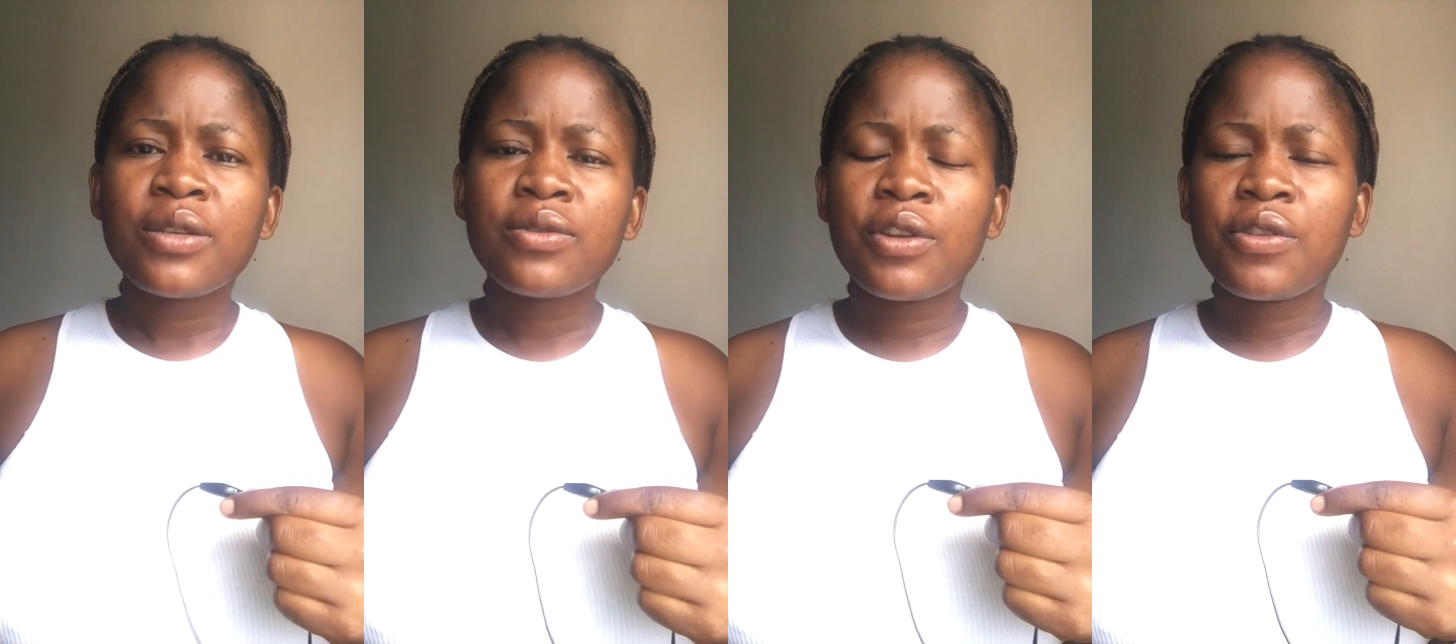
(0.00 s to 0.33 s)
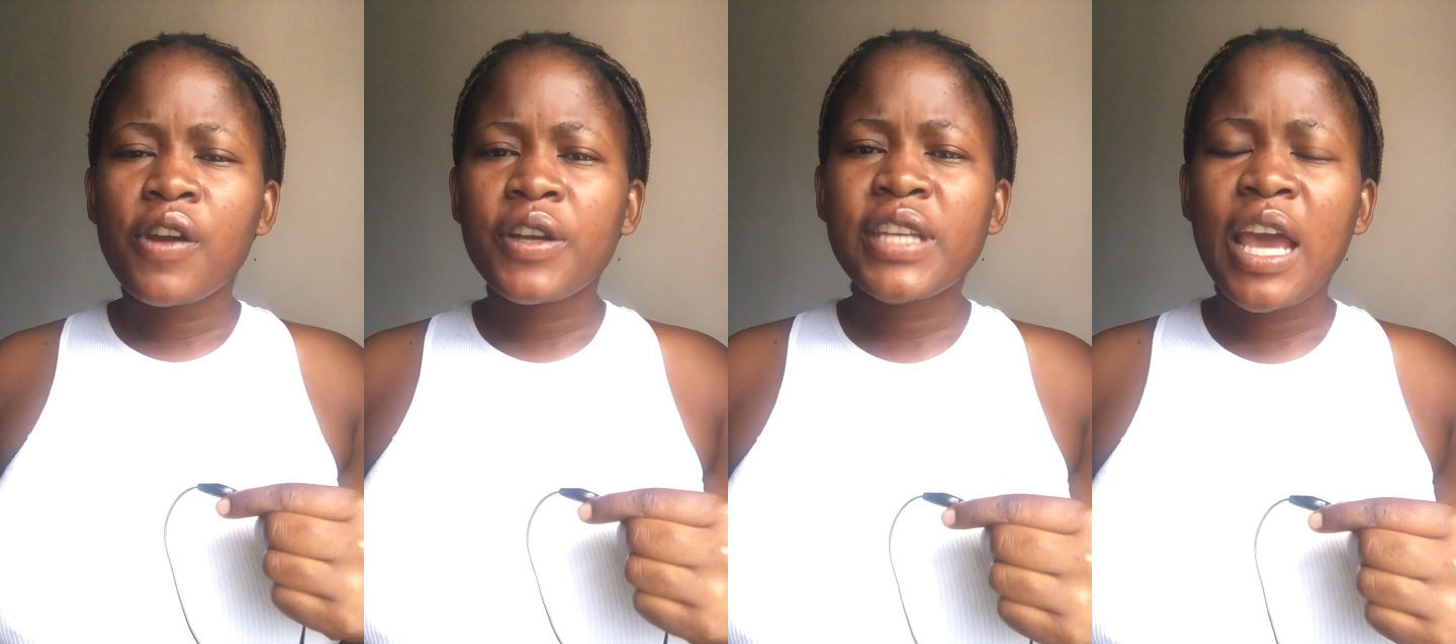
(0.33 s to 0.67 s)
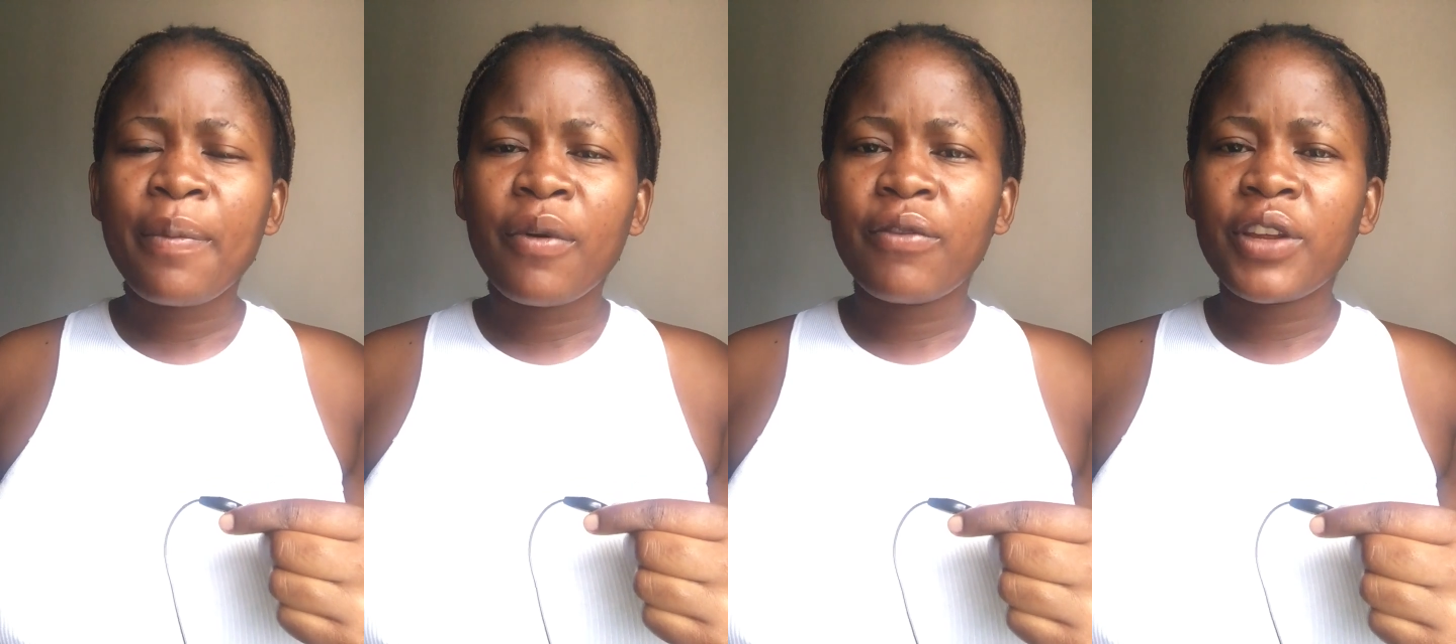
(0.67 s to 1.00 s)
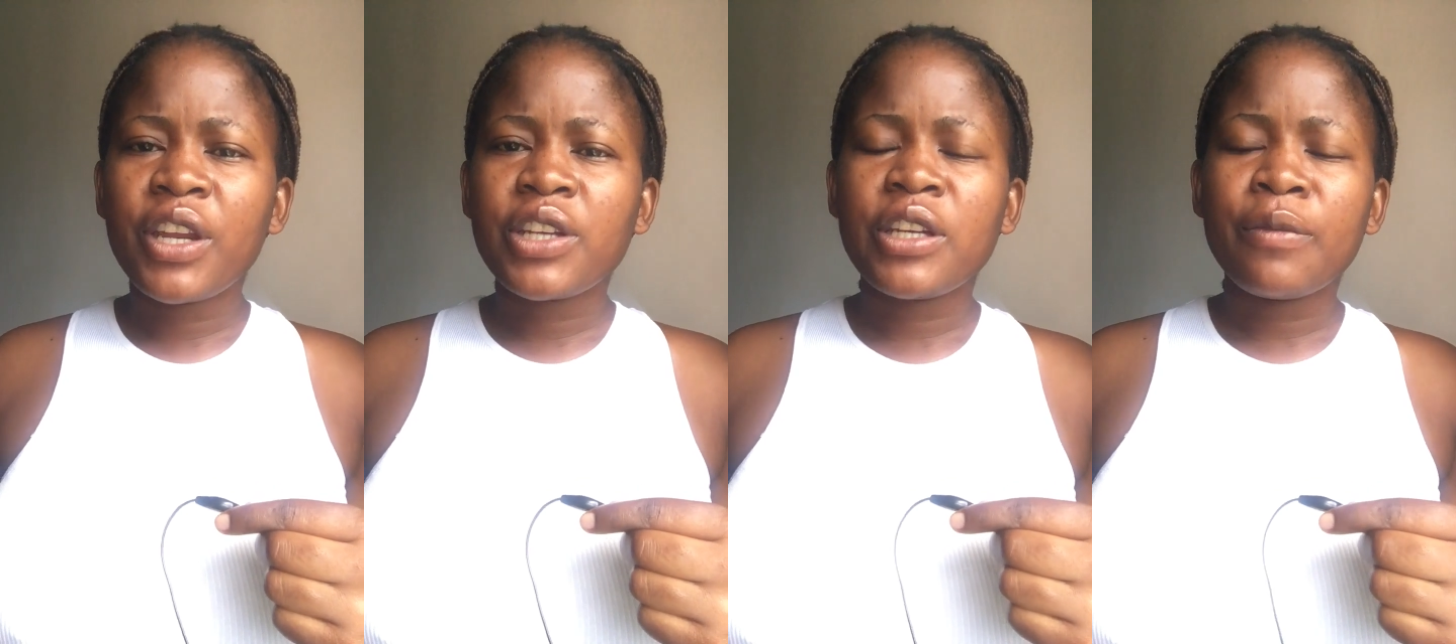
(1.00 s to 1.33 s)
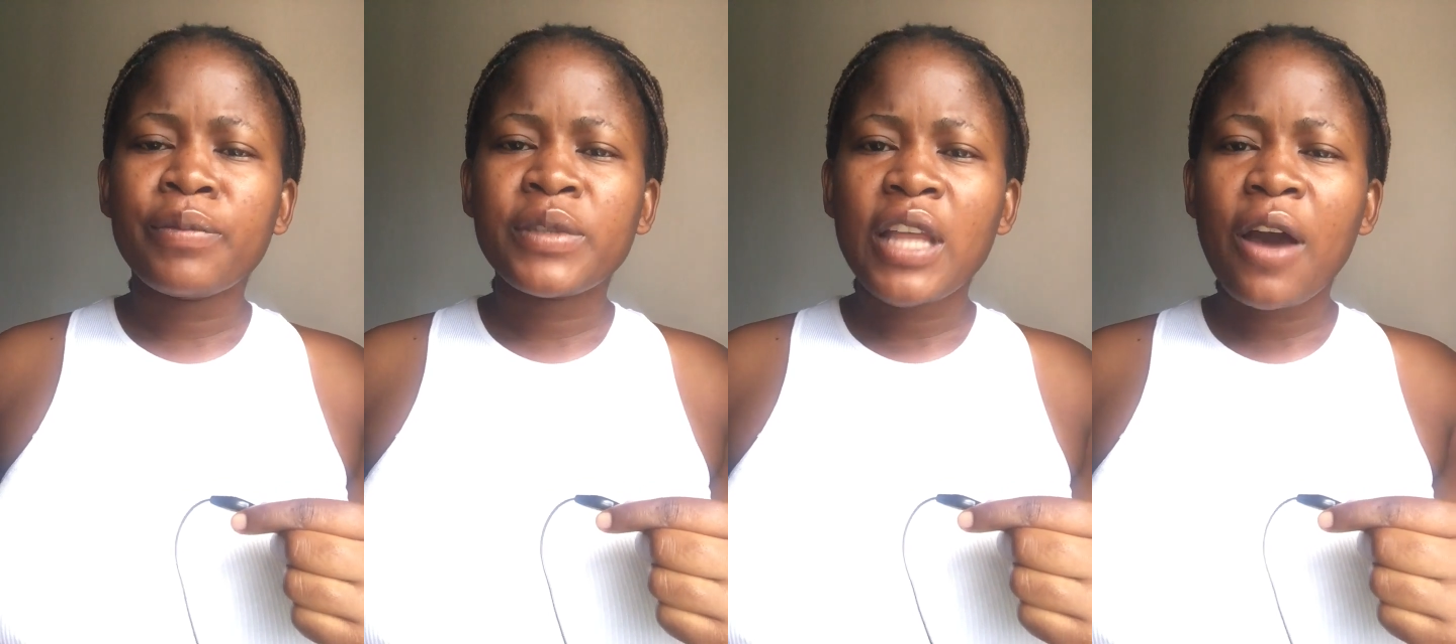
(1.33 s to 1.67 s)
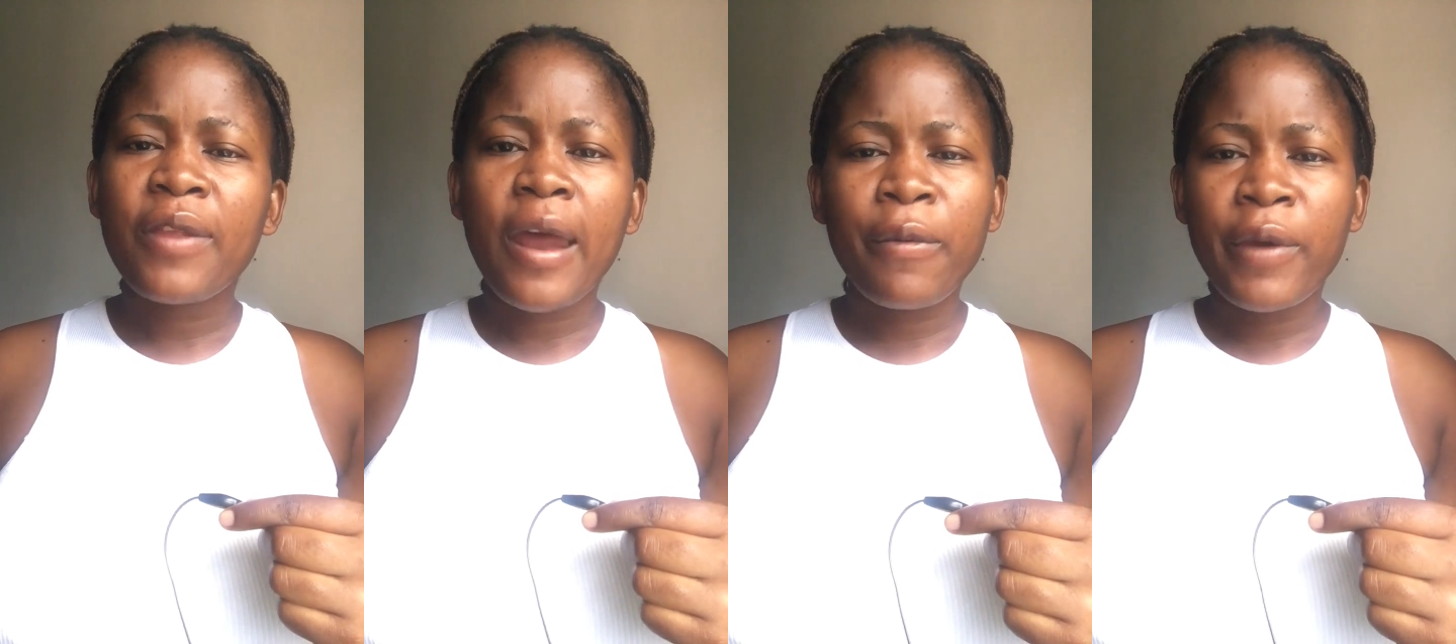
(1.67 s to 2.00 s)
to the third type of leadership style
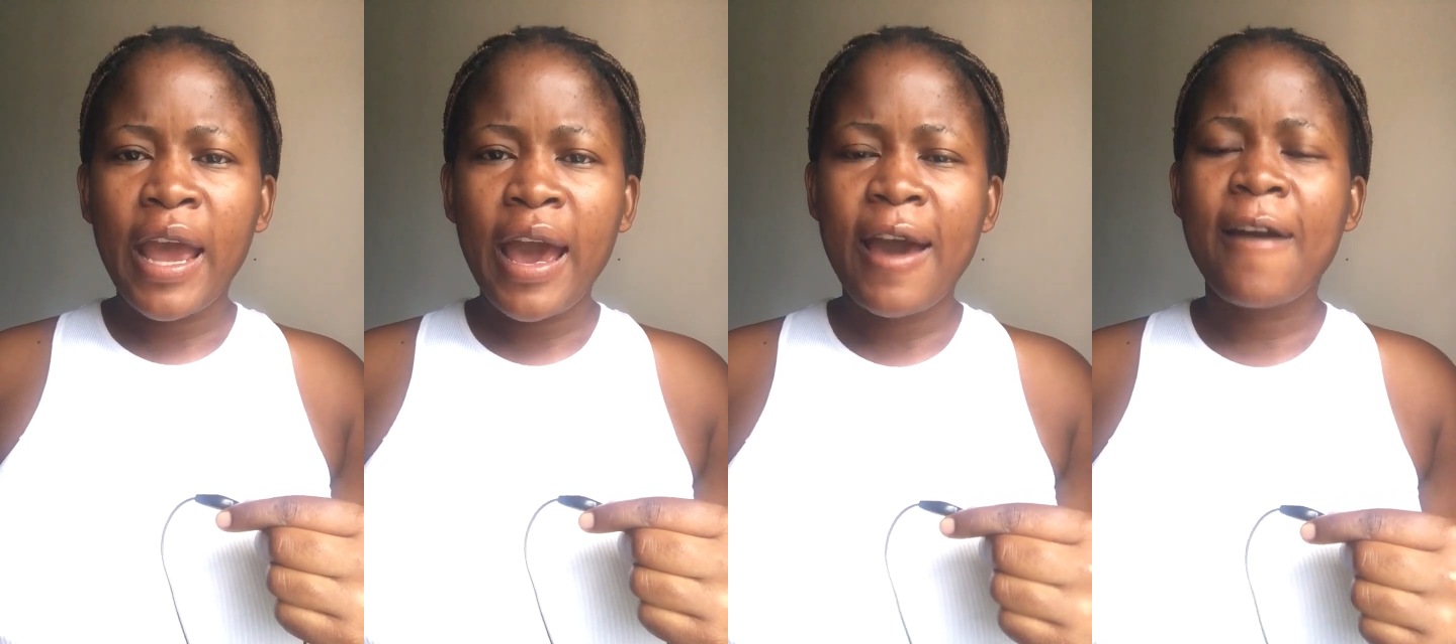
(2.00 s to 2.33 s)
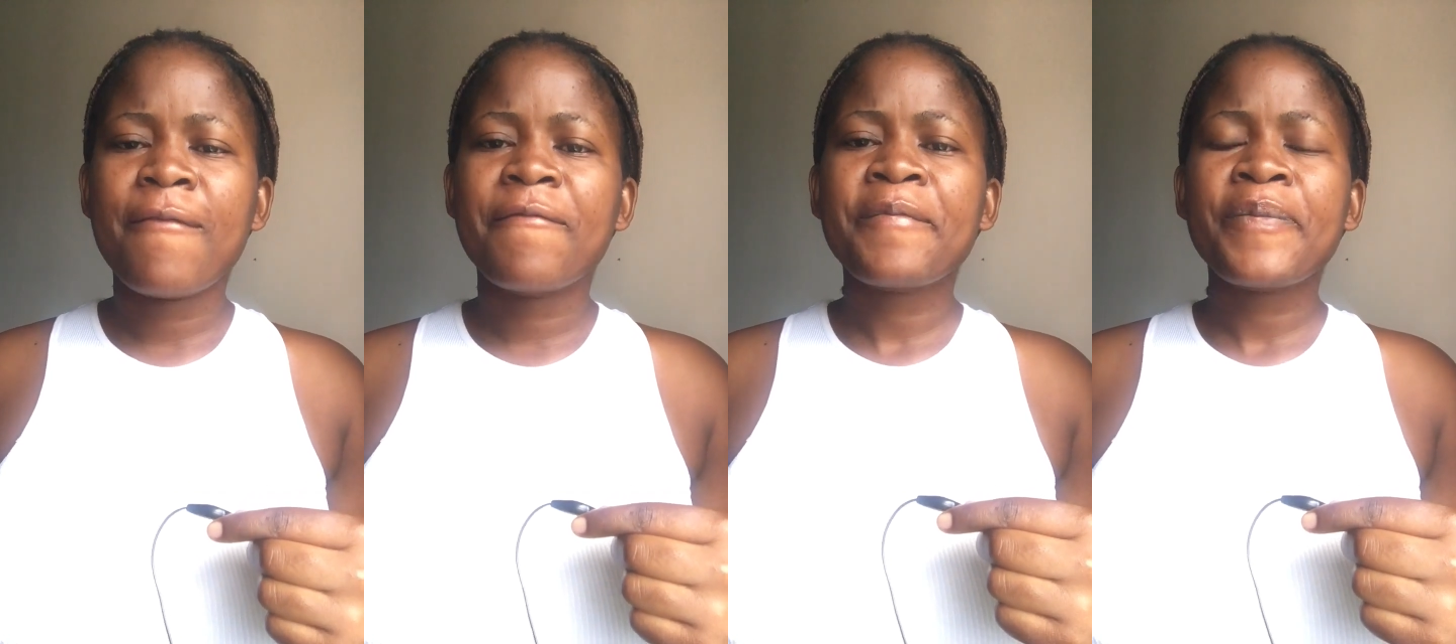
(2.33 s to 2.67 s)
that we have